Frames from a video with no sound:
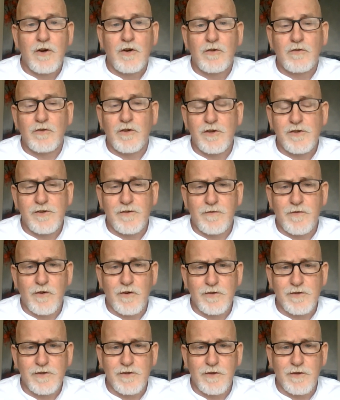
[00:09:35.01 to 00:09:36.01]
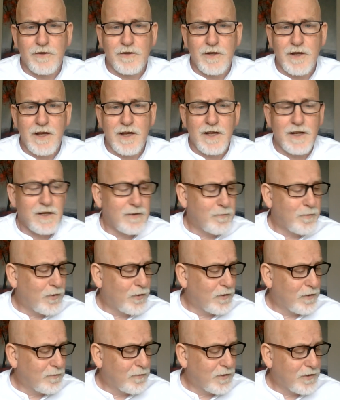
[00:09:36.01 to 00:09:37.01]
Roger Foster and
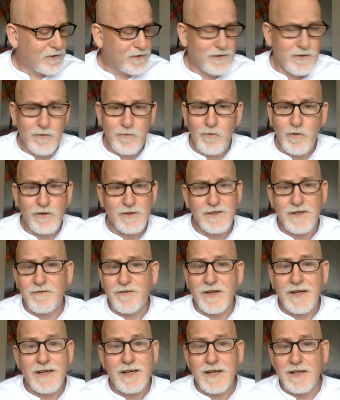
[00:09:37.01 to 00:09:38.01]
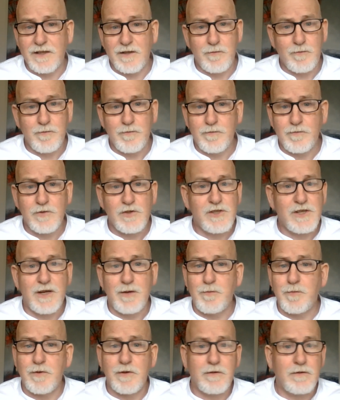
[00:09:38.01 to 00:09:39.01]
Paul Marston ones, if you can get them cheap,